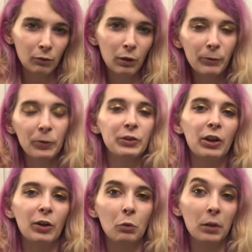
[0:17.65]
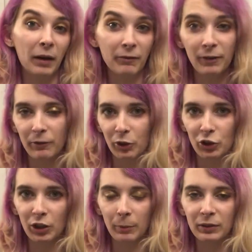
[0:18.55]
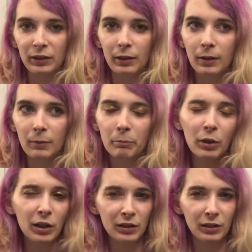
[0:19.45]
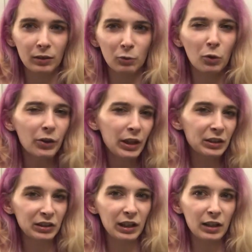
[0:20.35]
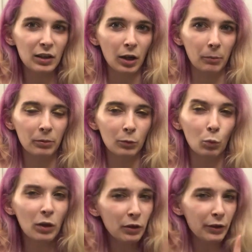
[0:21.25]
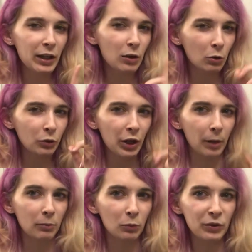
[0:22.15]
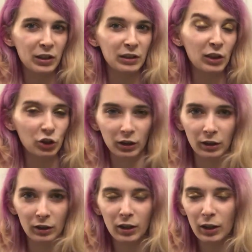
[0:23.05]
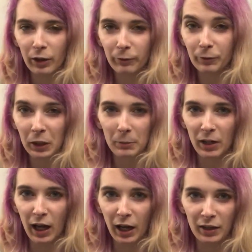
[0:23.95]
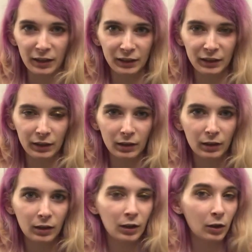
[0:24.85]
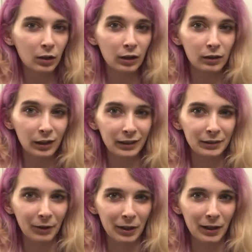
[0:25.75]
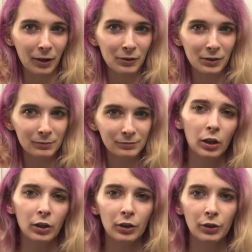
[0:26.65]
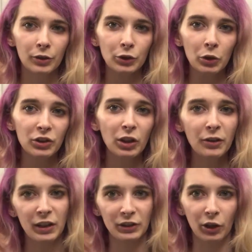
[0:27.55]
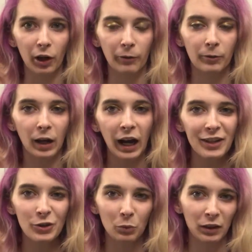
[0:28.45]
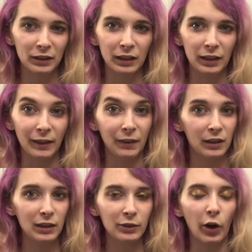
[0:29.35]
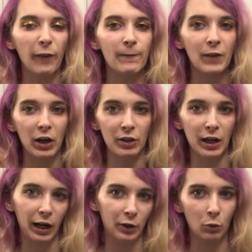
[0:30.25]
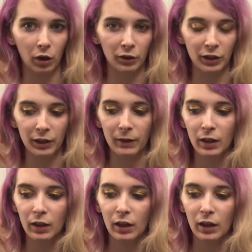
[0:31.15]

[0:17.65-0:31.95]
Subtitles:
Ruffles are one of my favorite chips, but will they stand up? Will they hold up with the addition of Flamin' Hotness? Let's find out. So to start things off, I just want to say that these are very high quality.